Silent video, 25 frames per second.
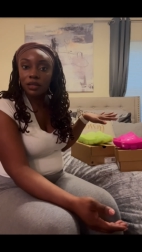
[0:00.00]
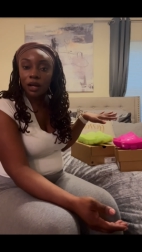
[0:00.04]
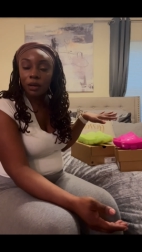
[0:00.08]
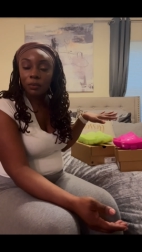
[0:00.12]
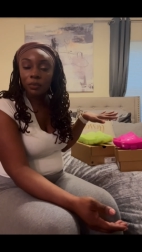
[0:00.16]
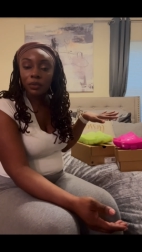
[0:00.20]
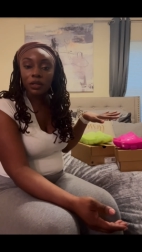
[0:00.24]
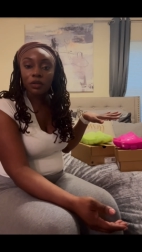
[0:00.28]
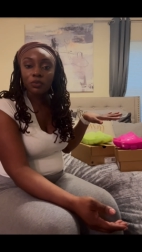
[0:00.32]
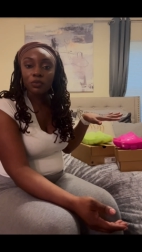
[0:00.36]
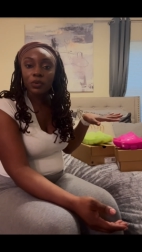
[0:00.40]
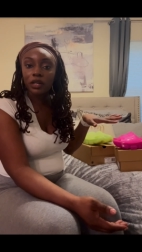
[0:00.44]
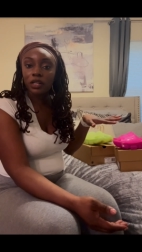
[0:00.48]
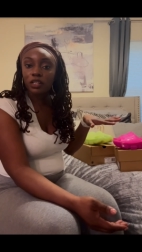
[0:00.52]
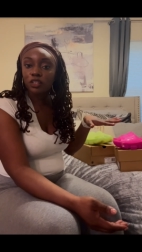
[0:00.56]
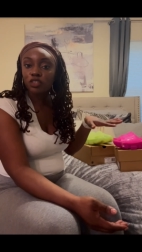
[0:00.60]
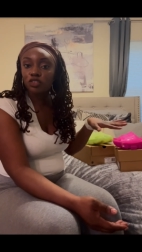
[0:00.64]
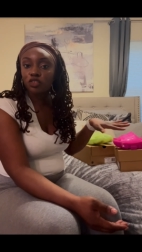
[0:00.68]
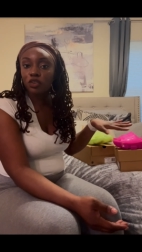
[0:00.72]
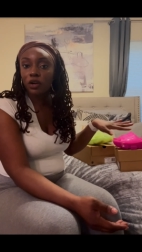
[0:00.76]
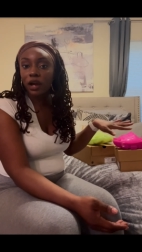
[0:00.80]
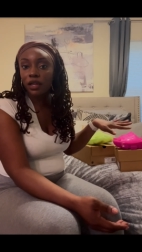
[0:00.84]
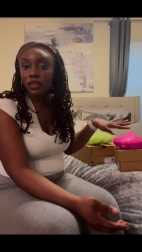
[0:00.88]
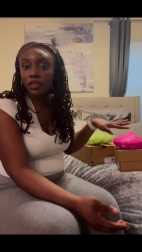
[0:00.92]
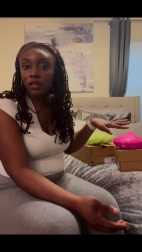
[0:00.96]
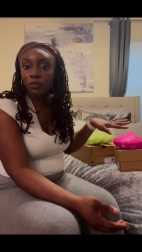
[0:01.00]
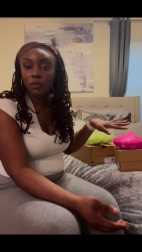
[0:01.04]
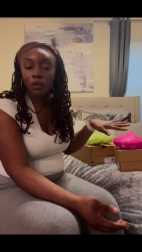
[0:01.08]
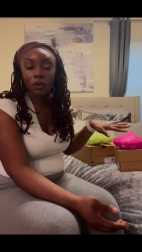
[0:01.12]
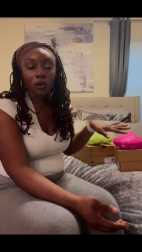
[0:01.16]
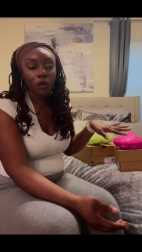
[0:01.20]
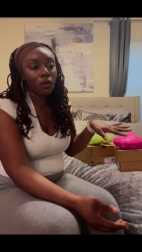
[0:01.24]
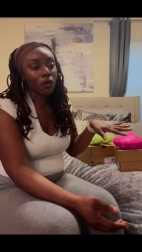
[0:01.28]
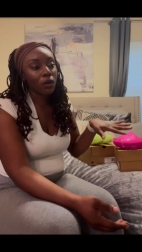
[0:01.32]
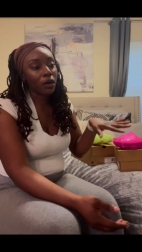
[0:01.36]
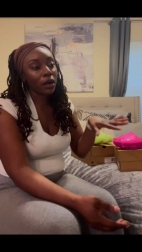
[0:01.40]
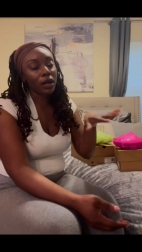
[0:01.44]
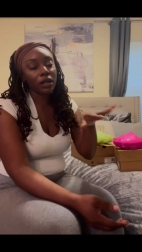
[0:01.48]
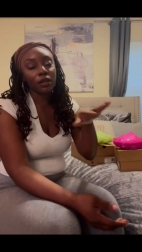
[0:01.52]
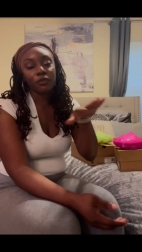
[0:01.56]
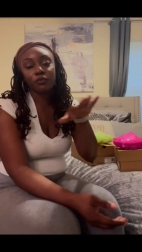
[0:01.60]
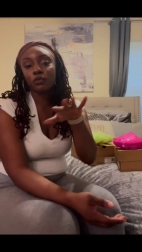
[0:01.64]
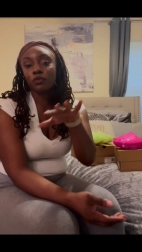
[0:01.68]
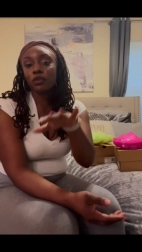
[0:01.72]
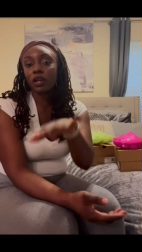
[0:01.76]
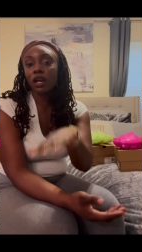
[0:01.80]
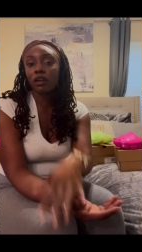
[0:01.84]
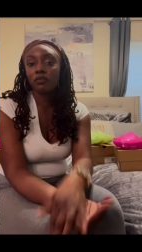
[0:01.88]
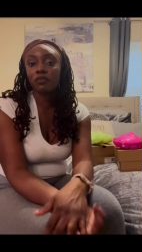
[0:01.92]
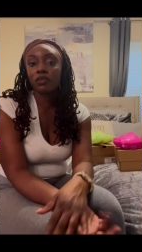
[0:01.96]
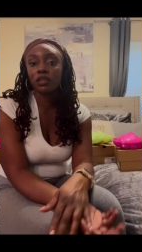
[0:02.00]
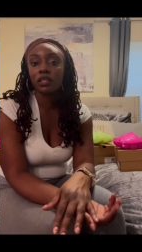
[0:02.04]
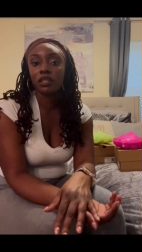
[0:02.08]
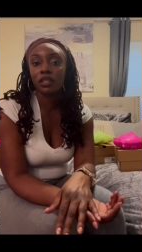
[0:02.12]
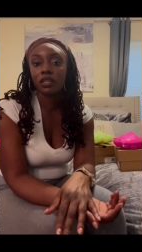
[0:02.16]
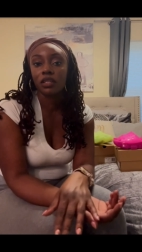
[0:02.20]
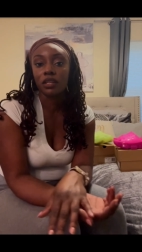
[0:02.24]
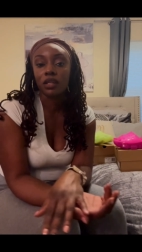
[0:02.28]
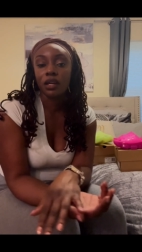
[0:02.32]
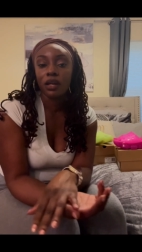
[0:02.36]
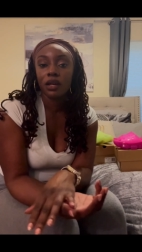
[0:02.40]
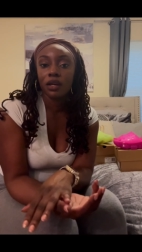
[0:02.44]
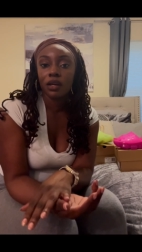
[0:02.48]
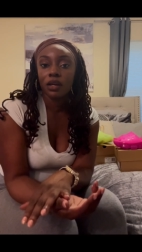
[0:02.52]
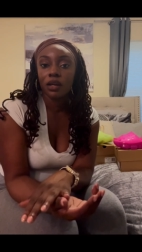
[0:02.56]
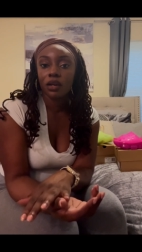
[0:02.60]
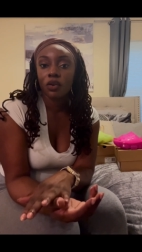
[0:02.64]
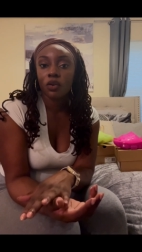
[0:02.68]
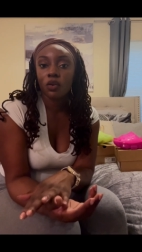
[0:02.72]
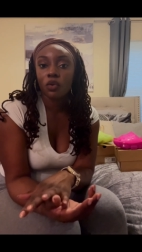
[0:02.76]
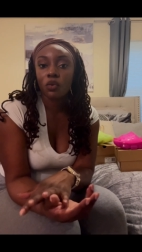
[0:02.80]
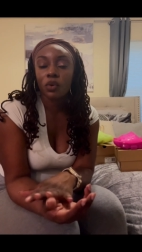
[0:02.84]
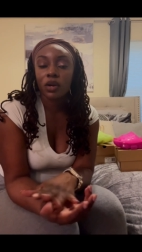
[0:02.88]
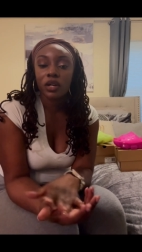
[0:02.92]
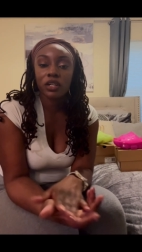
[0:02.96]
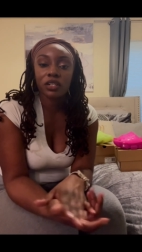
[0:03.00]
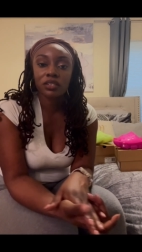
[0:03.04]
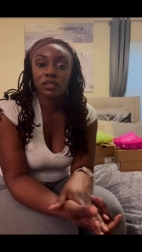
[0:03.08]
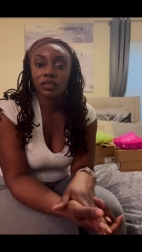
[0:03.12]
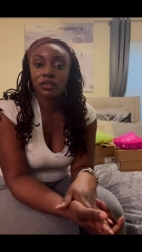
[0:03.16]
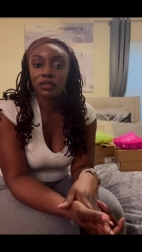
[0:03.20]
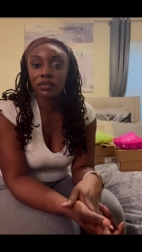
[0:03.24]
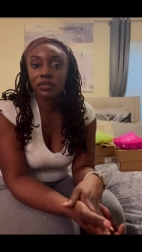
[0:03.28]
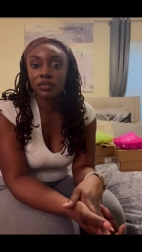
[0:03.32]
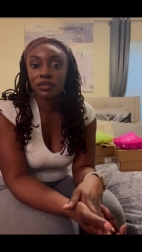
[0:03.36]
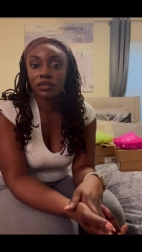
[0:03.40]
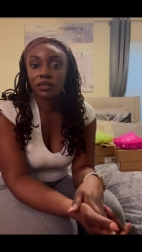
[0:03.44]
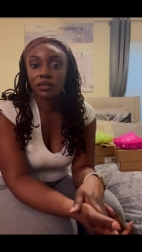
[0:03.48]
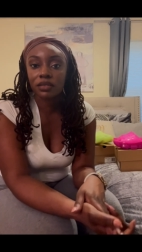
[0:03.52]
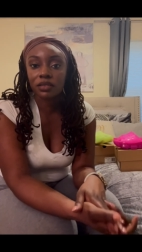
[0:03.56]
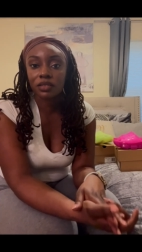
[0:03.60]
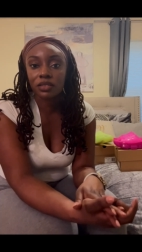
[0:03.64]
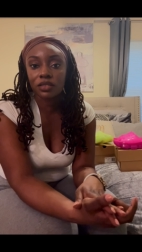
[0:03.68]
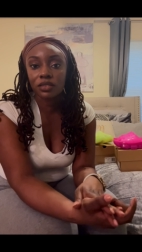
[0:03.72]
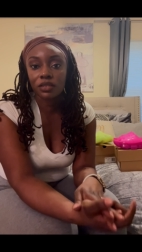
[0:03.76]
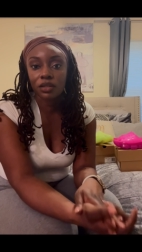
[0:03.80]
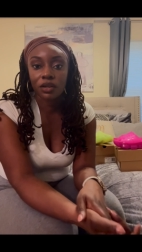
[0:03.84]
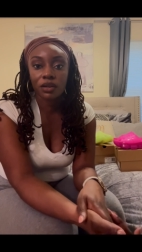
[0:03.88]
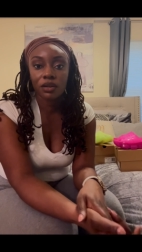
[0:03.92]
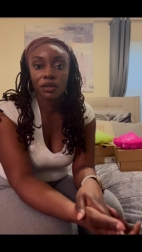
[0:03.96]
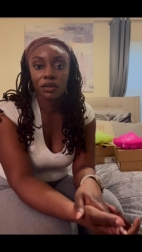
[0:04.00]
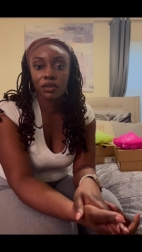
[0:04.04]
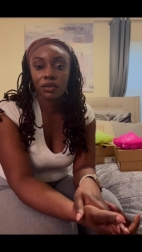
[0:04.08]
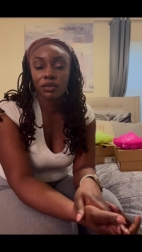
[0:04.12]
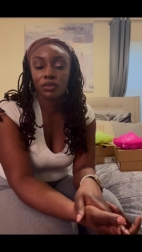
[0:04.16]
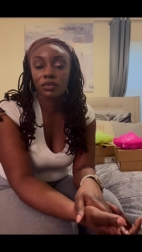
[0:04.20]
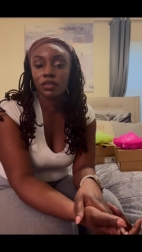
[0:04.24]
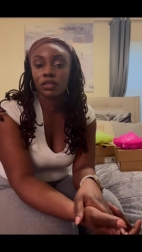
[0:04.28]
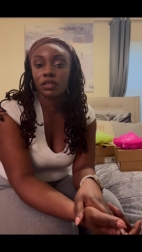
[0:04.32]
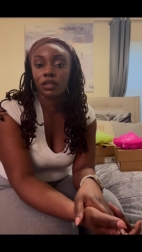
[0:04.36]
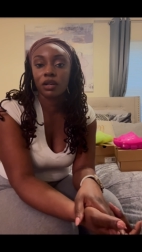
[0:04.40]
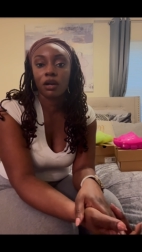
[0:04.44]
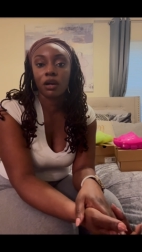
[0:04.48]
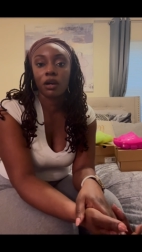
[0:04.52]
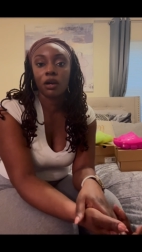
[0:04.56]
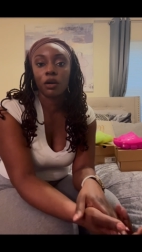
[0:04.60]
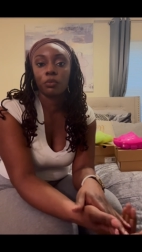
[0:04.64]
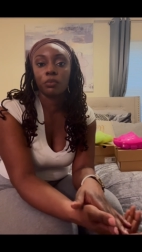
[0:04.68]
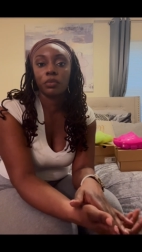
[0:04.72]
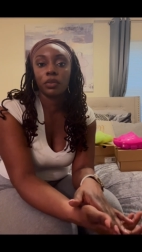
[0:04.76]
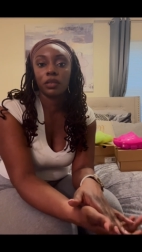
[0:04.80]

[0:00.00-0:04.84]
I'm getting ready to try them on. If you have any questions, concerns, y'all,